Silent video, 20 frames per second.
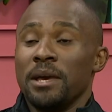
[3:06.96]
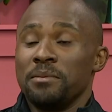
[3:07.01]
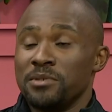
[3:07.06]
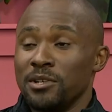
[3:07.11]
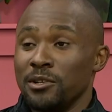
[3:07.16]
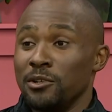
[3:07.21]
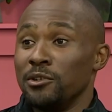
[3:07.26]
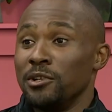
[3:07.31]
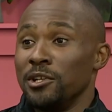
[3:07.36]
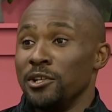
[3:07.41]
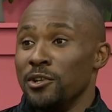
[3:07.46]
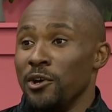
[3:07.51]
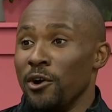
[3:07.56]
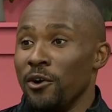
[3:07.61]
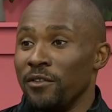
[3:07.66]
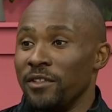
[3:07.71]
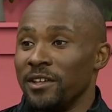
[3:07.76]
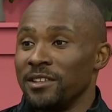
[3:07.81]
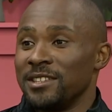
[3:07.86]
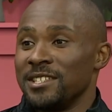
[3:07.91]
absolutely
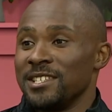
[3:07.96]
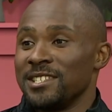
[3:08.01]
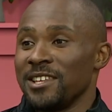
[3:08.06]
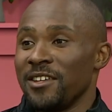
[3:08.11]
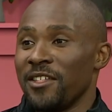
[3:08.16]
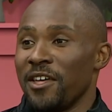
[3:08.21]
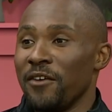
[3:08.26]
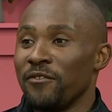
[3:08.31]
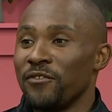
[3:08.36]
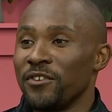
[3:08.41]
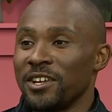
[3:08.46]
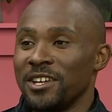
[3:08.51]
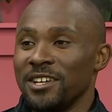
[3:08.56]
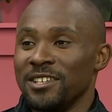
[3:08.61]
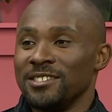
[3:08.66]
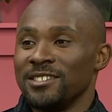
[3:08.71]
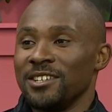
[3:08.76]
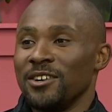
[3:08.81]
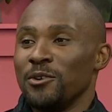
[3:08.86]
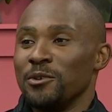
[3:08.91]
know that the South
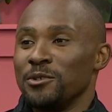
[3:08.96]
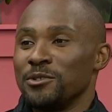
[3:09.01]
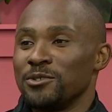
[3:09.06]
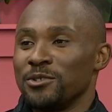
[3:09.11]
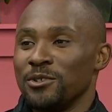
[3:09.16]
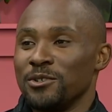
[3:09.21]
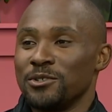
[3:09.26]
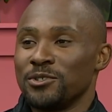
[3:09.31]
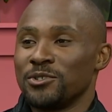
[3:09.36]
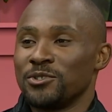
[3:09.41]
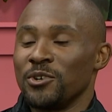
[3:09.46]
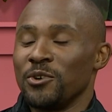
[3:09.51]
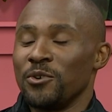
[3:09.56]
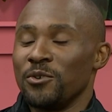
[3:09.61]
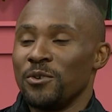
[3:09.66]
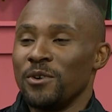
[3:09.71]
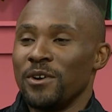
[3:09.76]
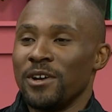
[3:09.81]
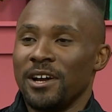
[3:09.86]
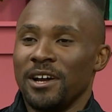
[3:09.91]
Africans are also
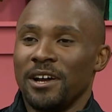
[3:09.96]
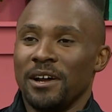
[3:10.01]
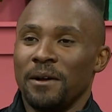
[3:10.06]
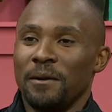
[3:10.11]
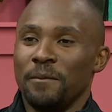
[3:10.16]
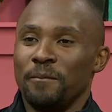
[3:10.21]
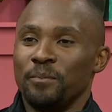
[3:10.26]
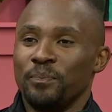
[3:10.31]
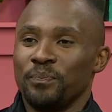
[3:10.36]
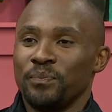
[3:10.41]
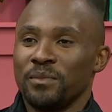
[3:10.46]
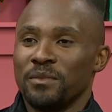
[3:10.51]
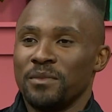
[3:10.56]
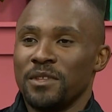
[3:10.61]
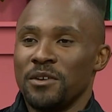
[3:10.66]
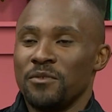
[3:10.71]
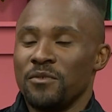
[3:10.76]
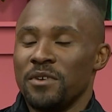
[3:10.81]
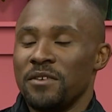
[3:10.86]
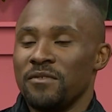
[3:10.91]
so,
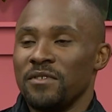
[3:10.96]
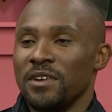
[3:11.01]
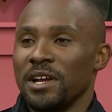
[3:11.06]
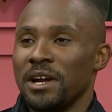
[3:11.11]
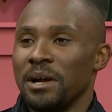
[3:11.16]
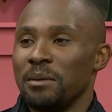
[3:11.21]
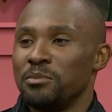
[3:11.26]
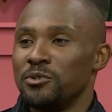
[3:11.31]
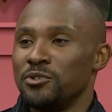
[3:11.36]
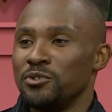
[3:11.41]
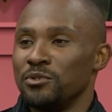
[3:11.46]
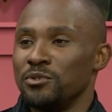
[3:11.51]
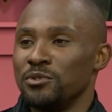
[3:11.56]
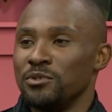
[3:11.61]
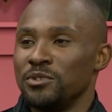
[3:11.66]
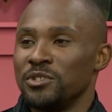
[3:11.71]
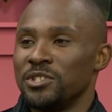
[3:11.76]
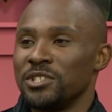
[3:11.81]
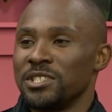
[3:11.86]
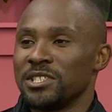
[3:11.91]
they're revving up
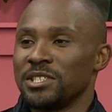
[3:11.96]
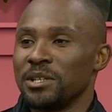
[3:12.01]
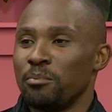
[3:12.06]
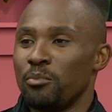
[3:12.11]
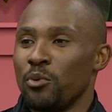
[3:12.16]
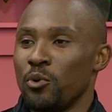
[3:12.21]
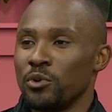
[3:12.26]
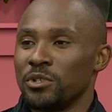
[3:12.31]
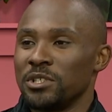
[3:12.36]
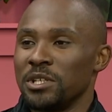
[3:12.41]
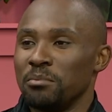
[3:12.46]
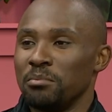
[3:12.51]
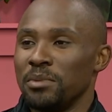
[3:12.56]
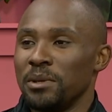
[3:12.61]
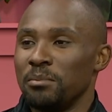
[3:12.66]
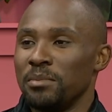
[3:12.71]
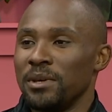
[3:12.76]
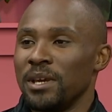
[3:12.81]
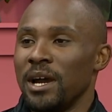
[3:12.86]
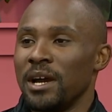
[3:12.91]
to just support and
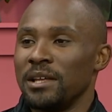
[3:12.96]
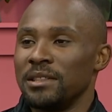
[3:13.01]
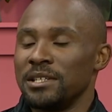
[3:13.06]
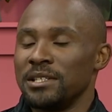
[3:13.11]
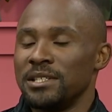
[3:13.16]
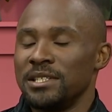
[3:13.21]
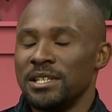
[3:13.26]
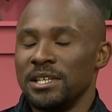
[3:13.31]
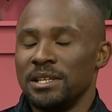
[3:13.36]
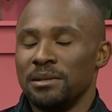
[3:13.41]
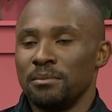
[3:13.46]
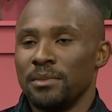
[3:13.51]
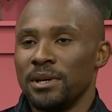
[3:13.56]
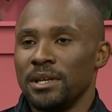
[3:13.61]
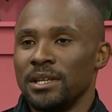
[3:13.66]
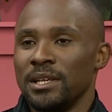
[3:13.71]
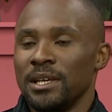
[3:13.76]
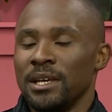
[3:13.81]
be behind the team.